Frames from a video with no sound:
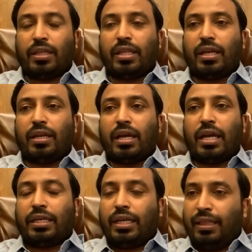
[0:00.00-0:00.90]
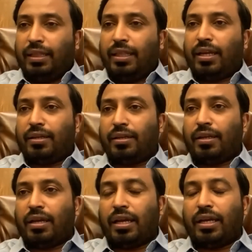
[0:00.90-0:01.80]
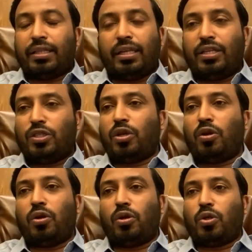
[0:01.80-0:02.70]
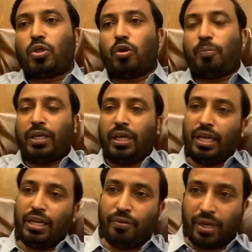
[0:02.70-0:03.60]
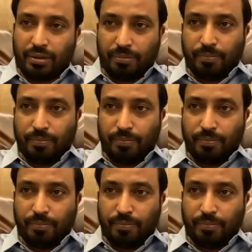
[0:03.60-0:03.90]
Then till then, there is no stopping anywhere.